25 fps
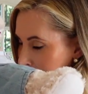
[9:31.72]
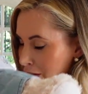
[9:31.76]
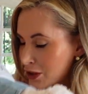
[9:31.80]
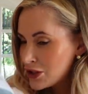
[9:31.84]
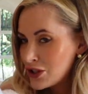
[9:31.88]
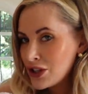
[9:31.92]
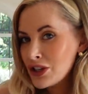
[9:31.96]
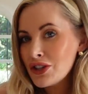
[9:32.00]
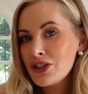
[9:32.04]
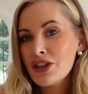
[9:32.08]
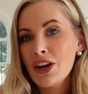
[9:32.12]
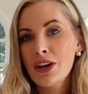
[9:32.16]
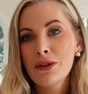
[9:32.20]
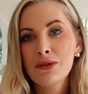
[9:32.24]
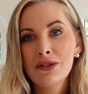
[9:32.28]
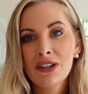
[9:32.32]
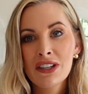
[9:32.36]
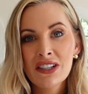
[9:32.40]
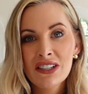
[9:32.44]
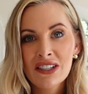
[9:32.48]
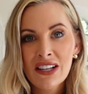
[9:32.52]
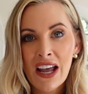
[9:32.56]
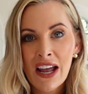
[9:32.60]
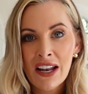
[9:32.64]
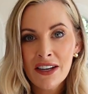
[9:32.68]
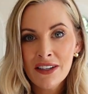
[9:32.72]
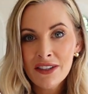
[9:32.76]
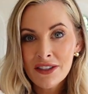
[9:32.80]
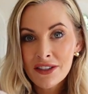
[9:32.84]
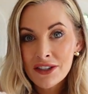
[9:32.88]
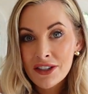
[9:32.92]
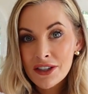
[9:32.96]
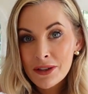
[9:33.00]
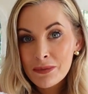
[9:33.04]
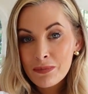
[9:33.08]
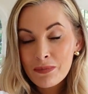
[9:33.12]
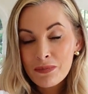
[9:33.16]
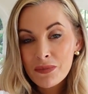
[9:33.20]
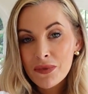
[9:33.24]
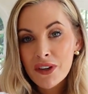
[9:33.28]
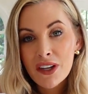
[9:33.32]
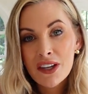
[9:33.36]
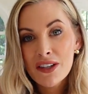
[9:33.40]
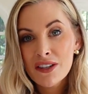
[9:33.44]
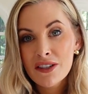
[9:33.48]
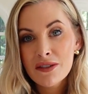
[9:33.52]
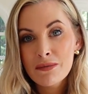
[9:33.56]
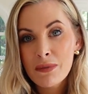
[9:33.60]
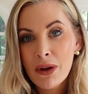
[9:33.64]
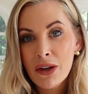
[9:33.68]
She chose a scent.
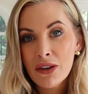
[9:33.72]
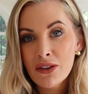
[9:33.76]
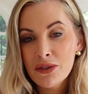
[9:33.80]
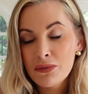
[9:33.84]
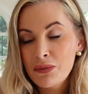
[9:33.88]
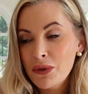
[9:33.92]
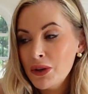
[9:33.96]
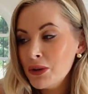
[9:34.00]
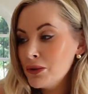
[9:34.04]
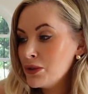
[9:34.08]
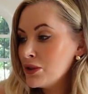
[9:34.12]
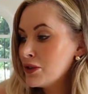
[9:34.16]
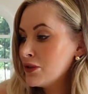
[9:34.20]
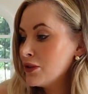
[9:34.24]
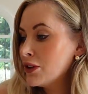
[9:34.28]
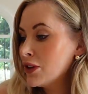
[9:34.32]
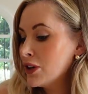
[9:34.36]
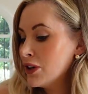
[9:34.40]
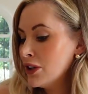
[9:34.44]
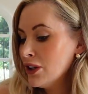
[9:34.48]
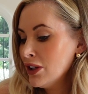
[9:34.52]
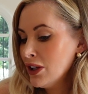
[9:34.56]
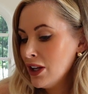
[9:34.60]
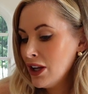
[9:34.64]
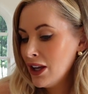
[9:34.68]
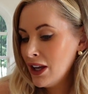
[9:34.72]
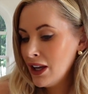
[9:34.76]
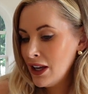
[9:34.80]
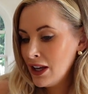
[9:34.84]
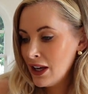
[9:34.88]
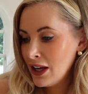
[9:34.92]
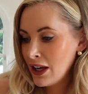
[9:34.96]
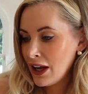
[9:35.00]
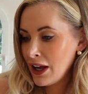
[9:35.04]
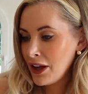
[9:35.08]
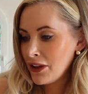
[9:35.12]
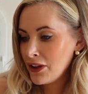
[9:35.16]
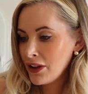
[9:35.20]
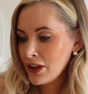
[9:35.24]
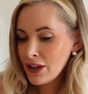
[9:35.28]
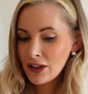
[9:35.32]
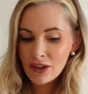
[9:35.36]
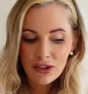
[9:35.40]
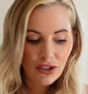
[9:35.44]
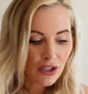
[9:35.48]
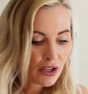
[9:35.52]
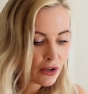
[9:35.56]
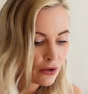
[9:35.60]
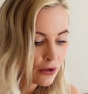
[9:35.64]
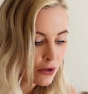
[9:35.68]
It smells beautiful. I think
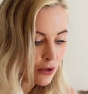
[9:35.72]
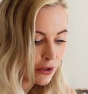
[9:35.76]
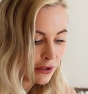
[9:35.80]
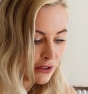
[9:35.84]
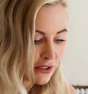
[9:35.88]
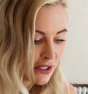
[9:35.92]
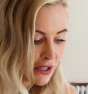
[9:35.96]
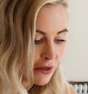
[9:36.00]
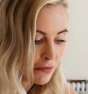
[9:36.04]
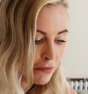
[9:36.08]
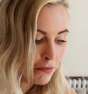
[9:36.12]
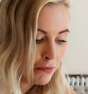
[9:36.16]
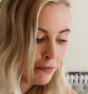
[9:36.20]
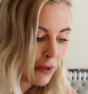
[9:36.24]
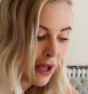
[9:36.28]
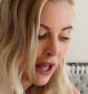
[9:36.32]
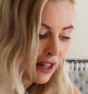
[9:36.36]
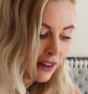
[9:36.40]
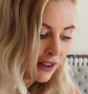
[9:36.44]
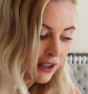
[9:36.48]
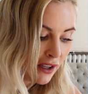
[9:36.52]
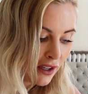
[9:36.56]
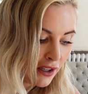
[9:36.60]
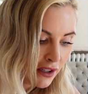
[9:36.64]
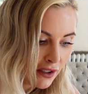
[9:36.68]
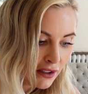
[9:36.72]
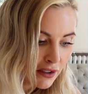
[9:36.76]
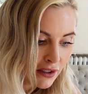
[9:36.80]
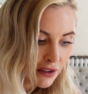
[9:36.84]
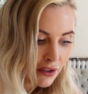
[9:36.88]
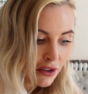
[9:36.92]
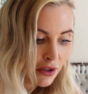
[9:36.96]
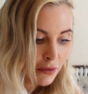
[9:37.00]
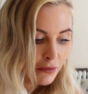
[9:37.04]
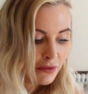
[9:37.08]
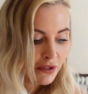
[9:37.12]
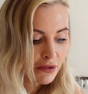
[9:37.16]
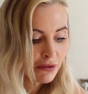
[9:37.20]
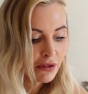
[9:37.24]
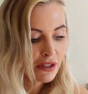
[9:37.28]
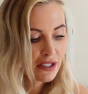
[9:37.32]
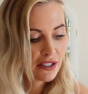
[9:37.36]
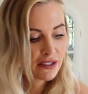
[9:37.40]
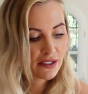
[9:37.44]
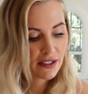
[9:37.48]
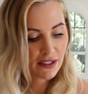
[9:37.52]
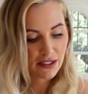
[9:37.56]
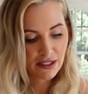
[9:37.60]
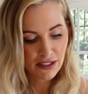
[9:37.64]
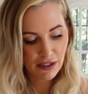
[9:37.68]
she called it Bella. Comes with a
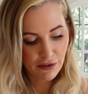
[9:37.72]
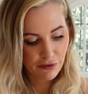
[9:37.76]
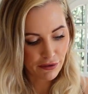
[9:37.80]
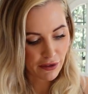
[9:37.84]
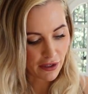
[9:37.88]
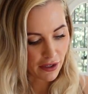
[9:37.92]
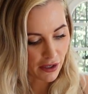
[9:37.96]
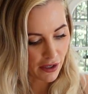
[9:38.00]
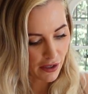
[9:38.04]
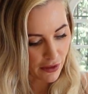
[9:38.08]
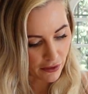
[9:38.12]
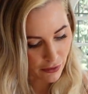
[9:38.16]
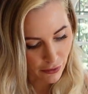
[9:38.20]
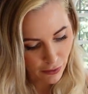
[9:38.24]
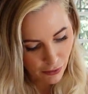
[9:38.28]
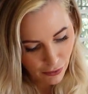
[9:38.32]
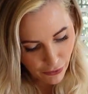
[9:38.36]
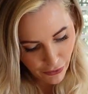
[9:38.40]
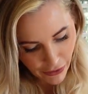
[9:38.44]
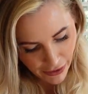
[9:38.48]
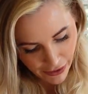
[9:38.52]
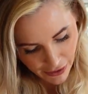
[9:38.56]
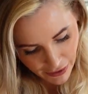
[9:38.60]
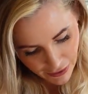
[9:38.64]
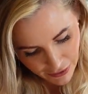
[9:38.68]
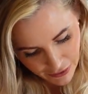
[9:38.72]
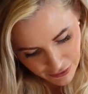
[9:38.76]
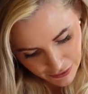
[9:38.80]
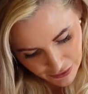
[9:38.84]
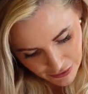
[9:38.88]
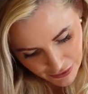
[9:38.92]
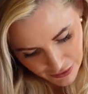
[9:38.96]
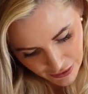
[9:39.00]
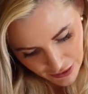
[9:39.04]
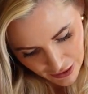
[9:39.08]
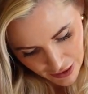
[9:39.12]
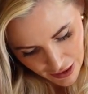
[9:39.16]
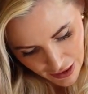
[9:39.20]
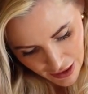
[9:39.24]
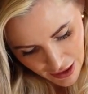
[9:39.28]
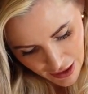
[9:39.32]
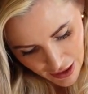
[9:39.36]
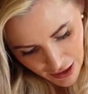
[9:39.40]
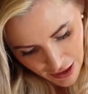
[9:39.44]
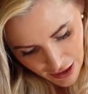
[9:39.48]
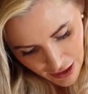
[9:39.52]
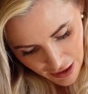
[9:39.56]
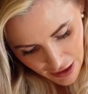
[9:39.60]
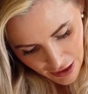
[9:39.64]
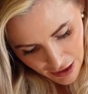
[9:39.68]
certificate and all that.
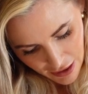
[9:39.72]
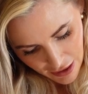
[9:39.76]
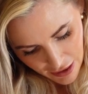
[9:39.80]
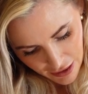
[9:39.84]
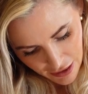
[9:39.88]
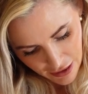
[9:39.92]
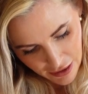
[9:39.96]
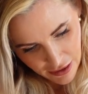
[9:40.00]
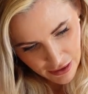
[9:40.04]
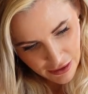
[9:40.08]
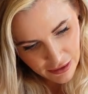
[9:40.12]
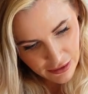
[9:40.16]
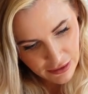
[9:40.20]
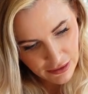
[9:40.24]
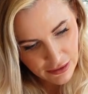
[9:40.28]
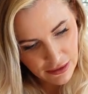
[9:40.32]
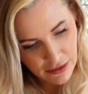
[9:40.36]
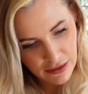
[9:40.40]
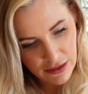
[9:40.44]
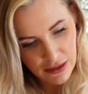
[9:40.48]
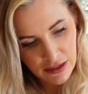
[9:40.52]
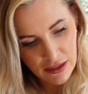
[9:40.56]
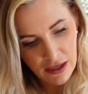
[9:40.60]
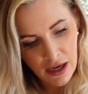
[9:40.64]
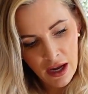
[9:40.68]
And